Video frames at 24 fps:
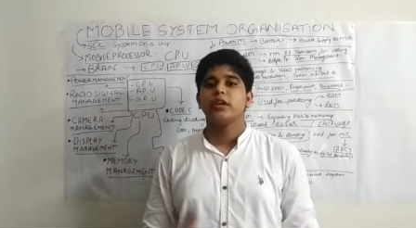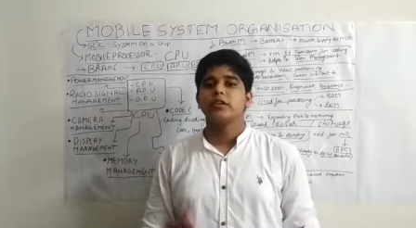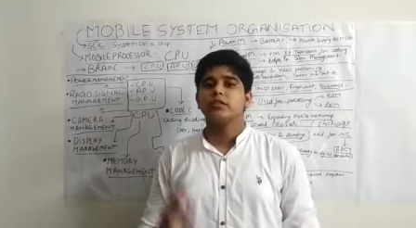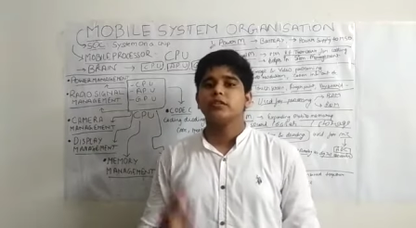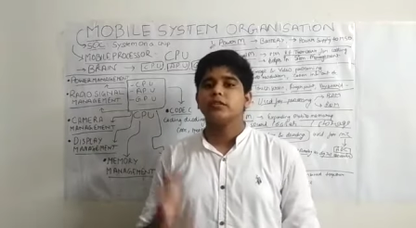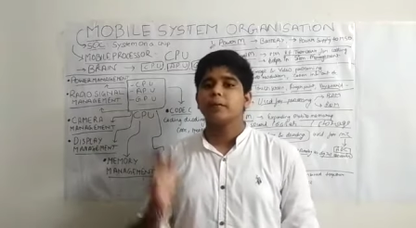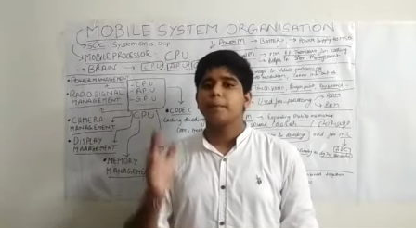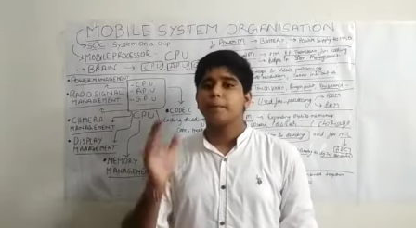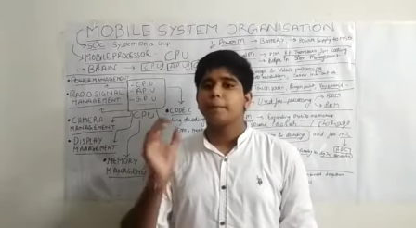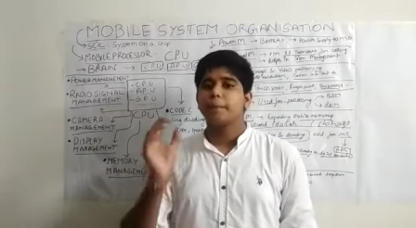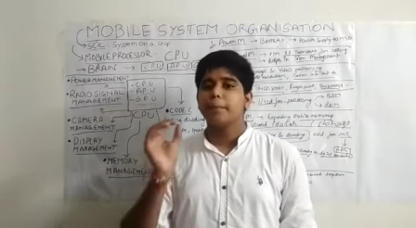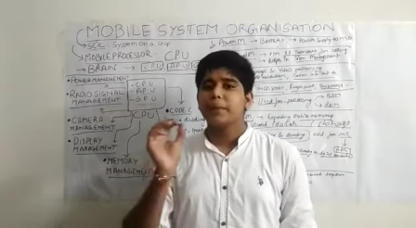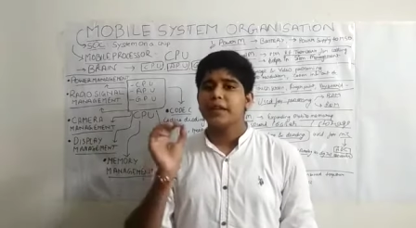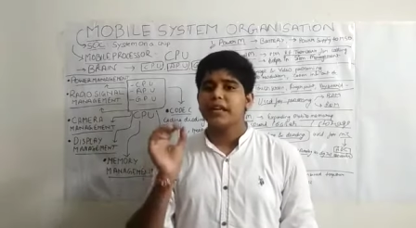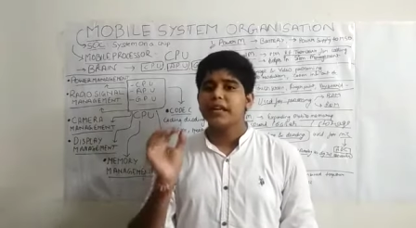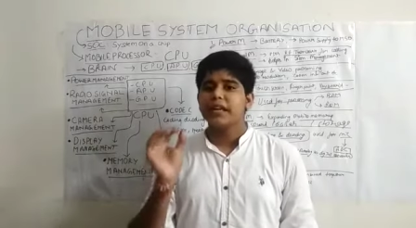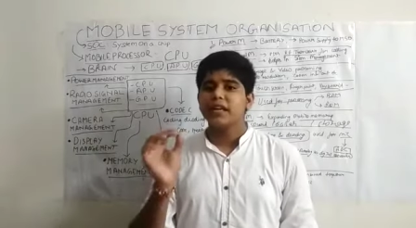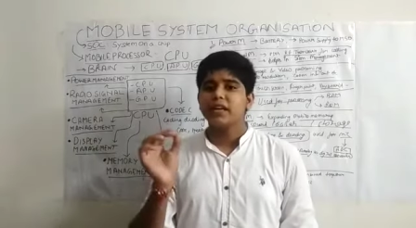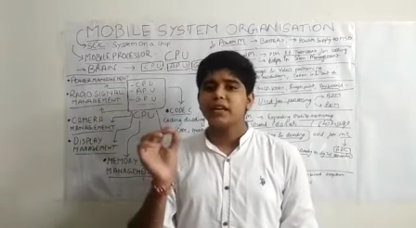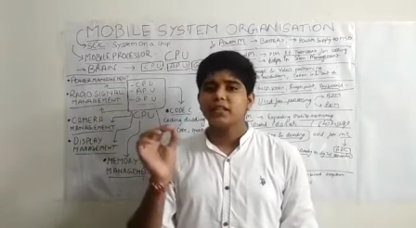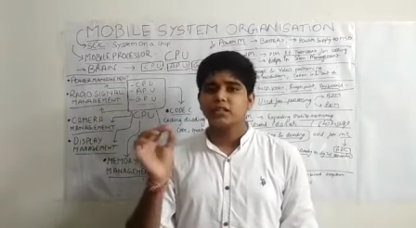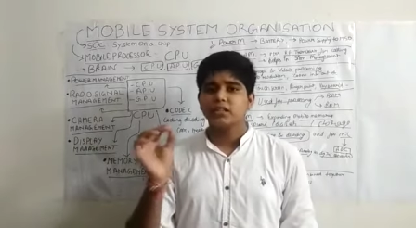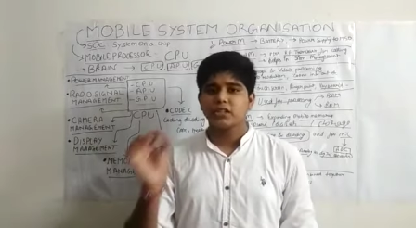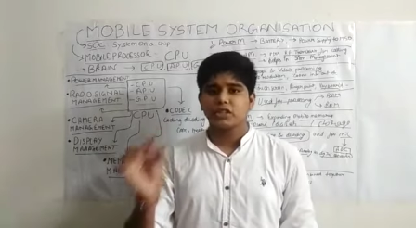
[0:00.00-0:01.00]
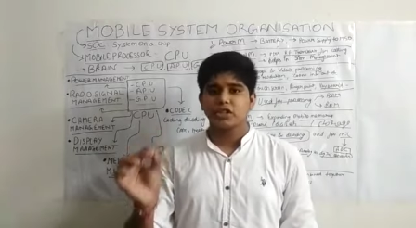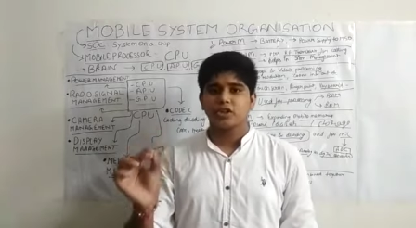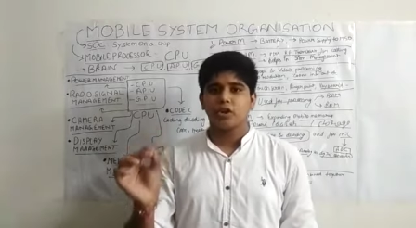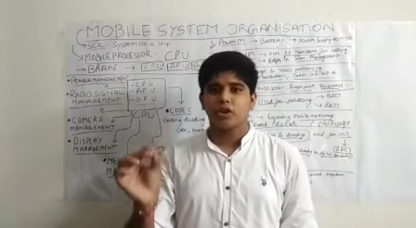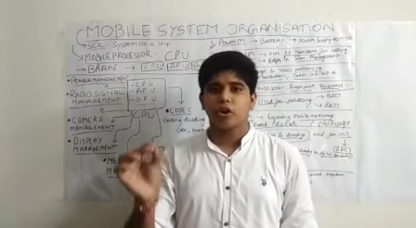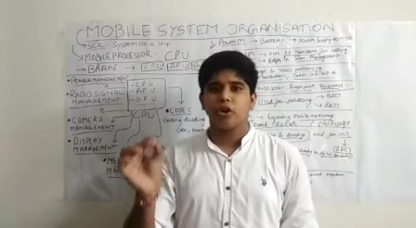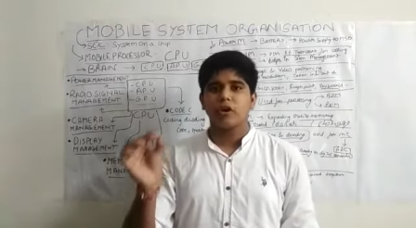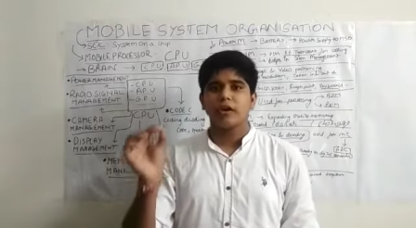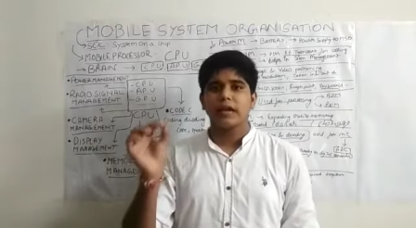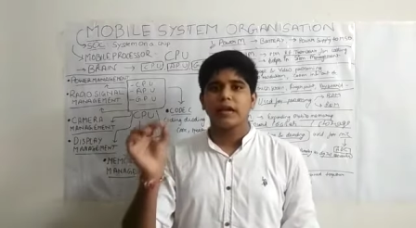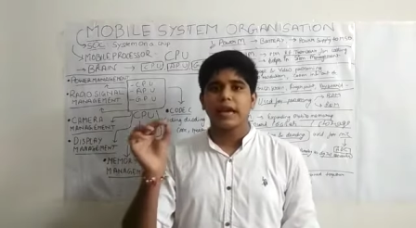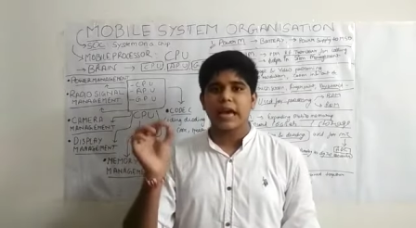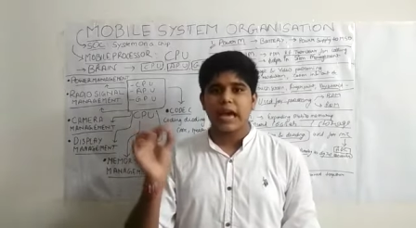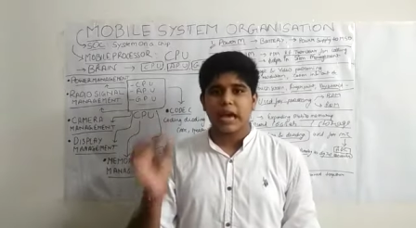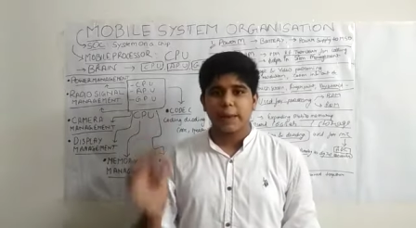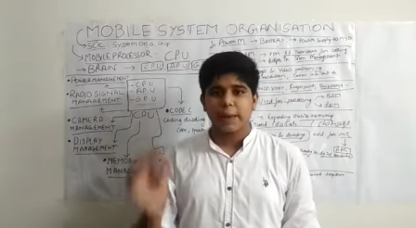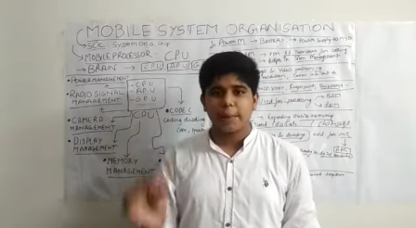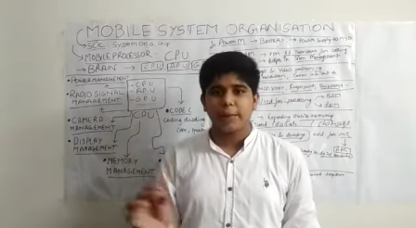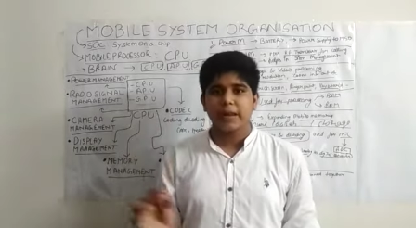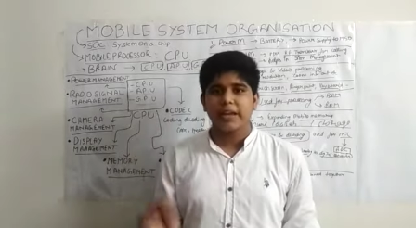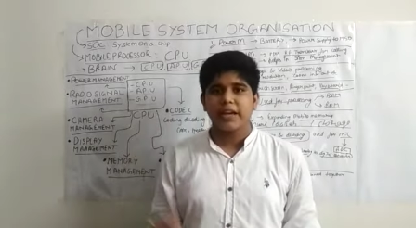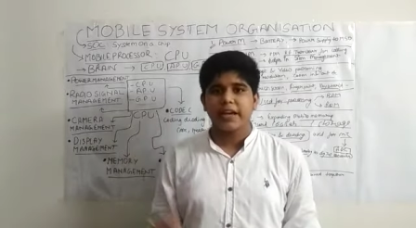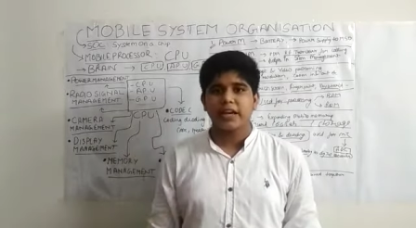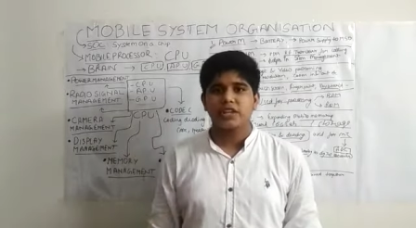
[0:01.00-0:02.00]
the pre-installed
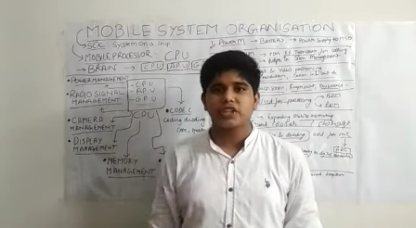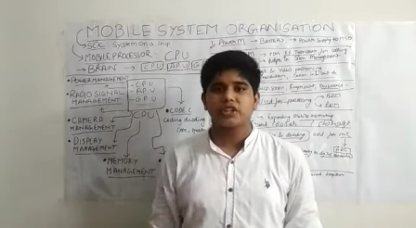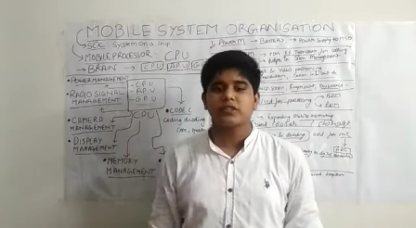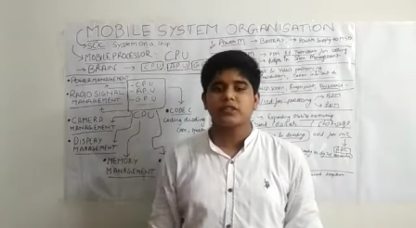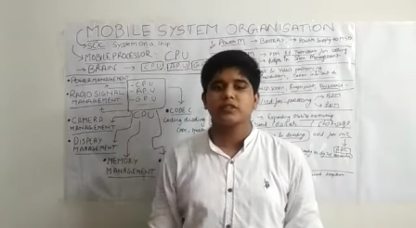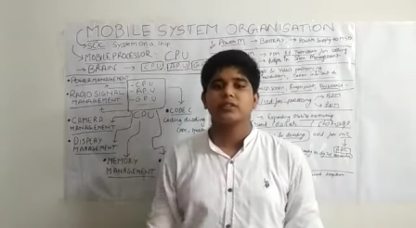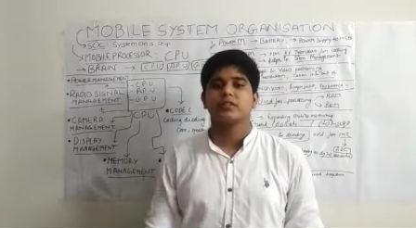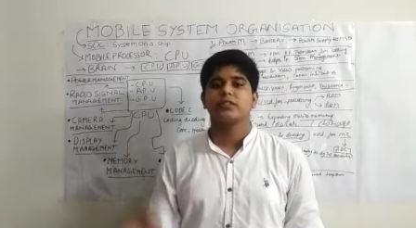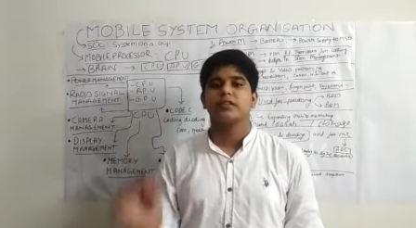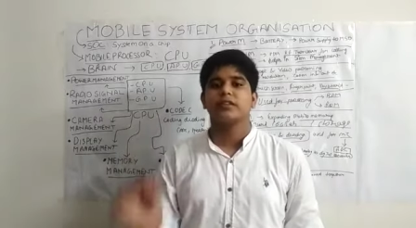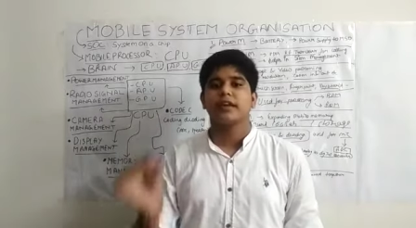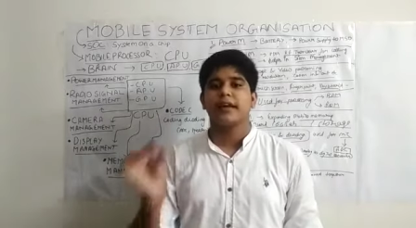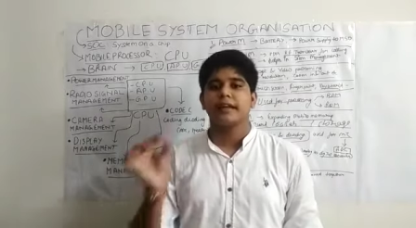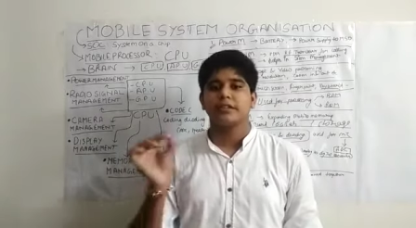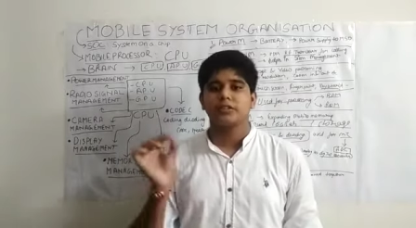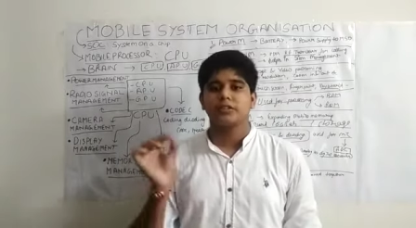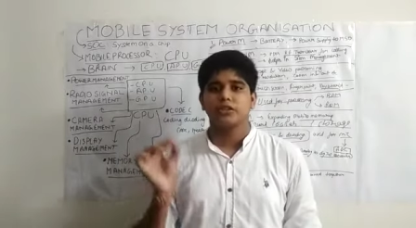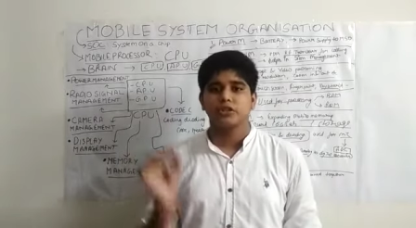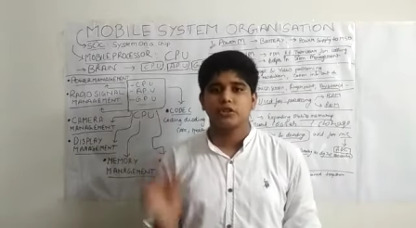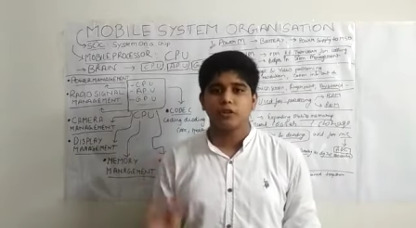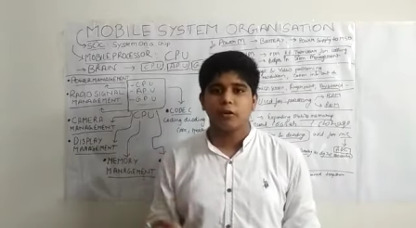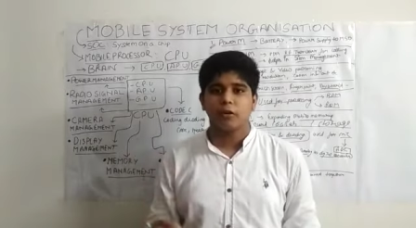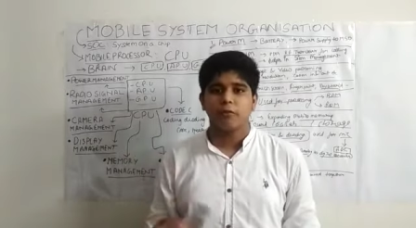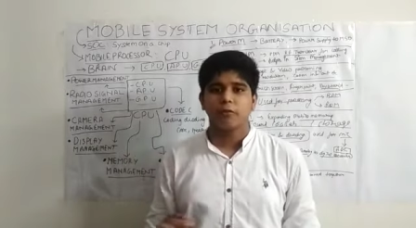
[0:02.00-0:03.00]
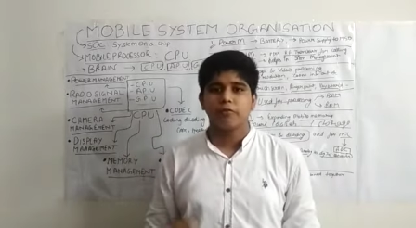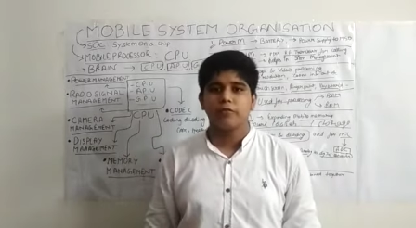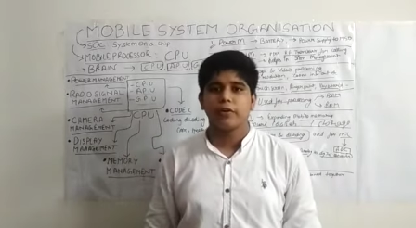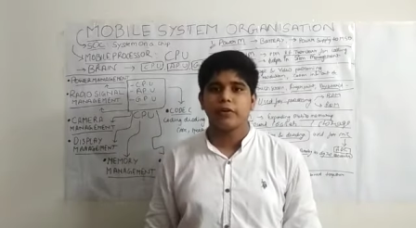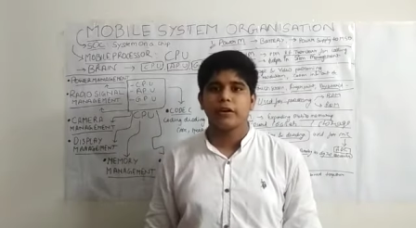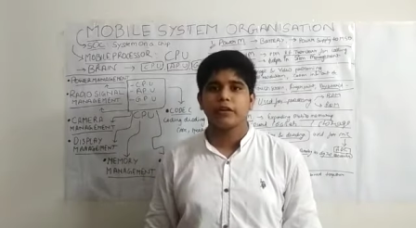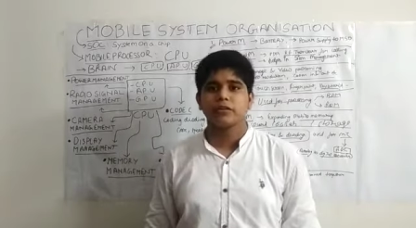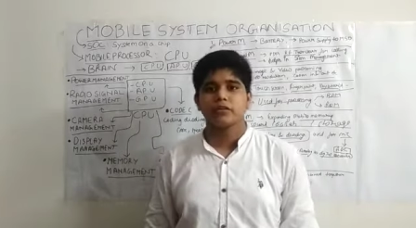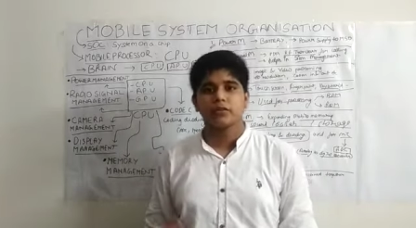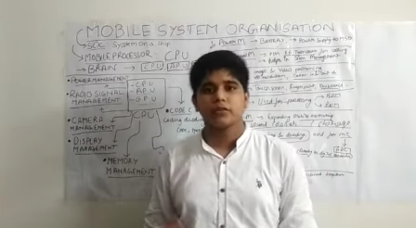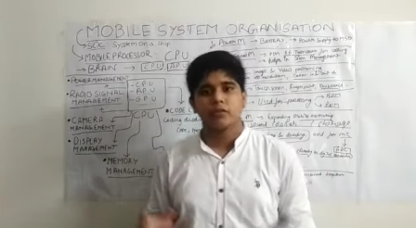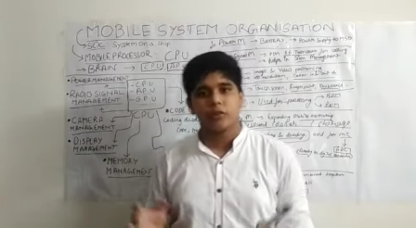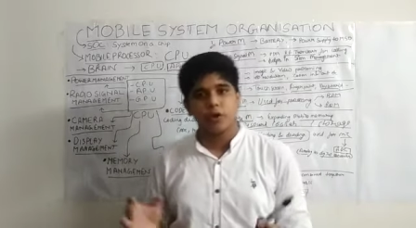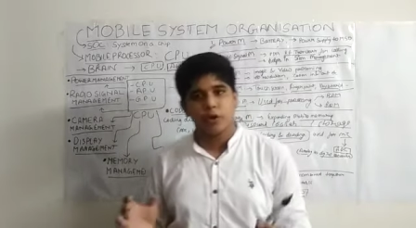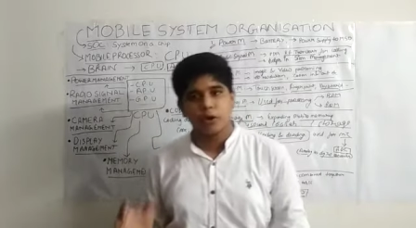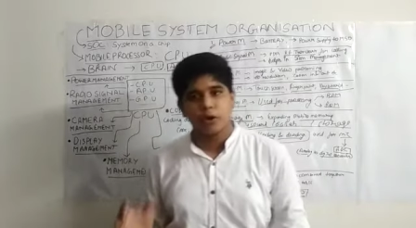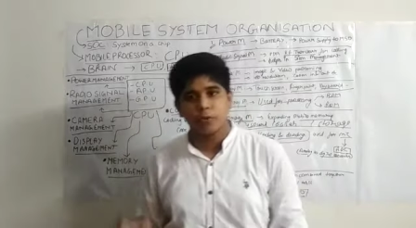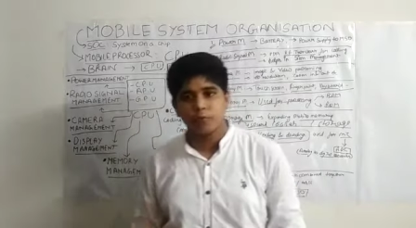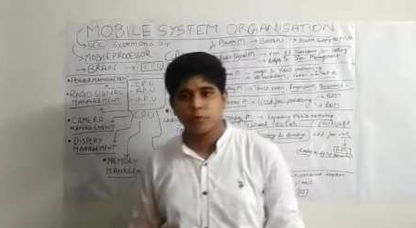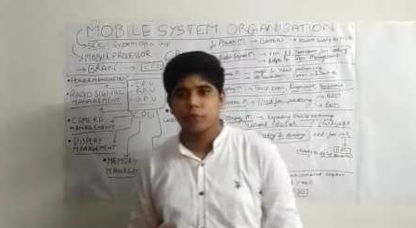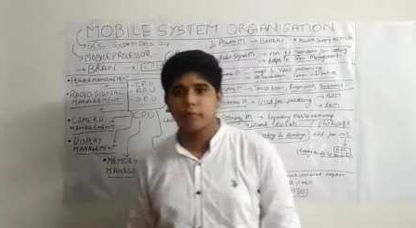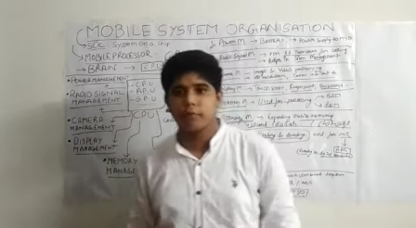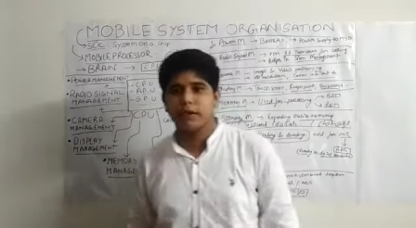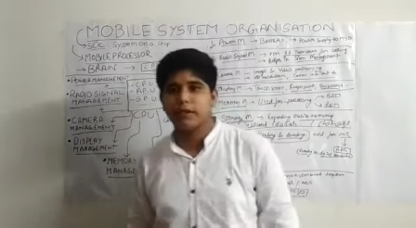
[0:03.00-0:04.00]
applications and softwares
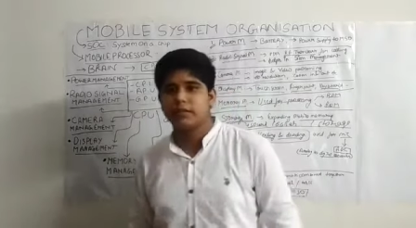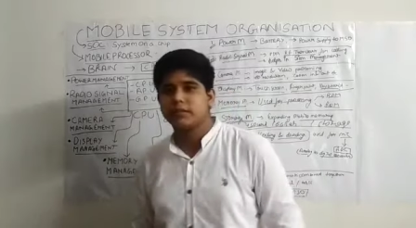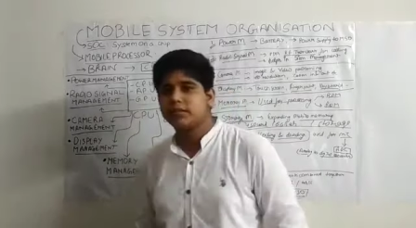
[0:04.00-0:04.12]
on mobile